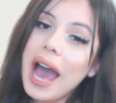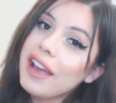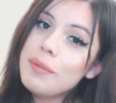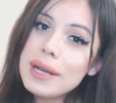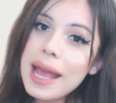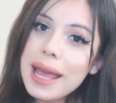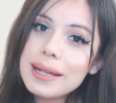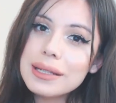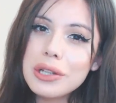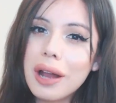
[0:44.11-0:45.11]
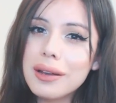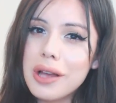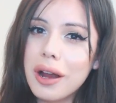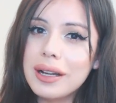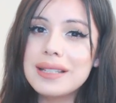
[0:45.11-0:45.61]
I've been hit not
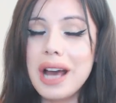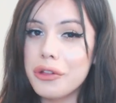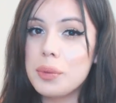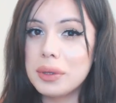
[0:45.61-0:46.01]
as hard as other